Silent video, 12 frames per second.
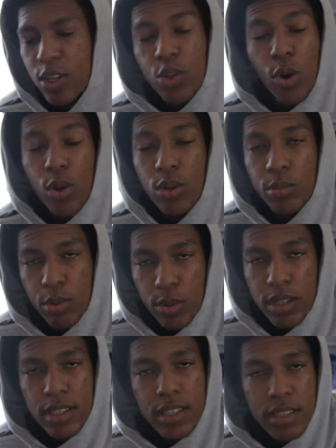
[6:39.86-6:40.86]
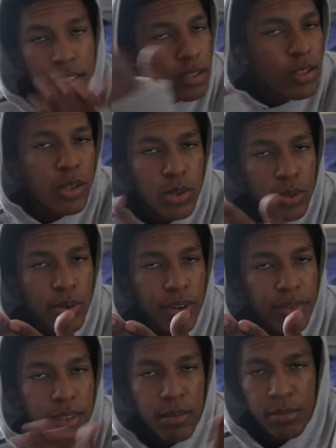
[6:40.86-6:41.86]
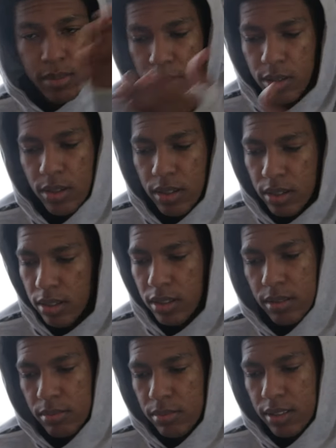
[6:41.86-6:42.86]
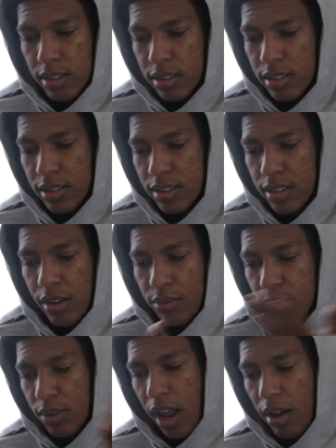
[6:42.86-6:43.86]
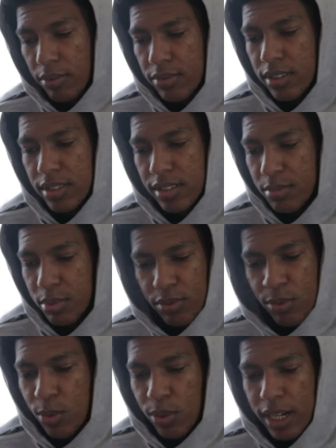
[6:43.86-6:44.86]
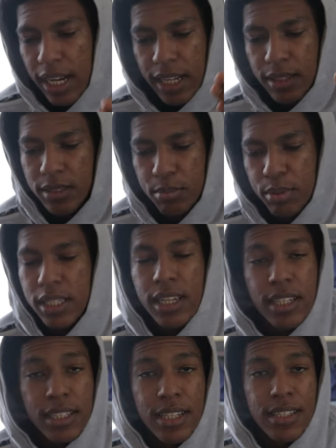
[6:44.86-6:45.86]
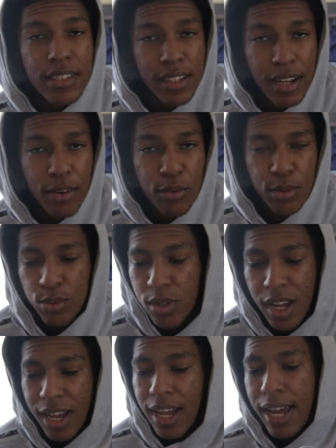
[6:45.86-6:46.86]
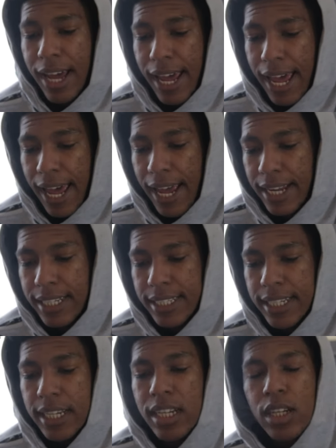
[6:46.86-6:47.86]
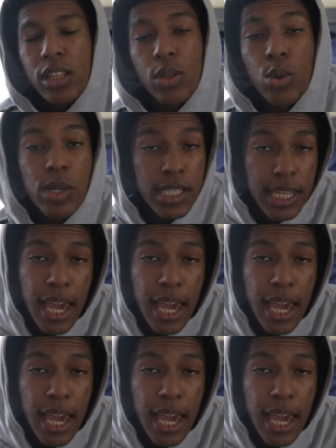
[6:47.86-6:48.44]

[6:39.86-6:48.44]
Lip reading: To all the boys, all three of them, the I've loved before, and PS, I still love you, and the Queen's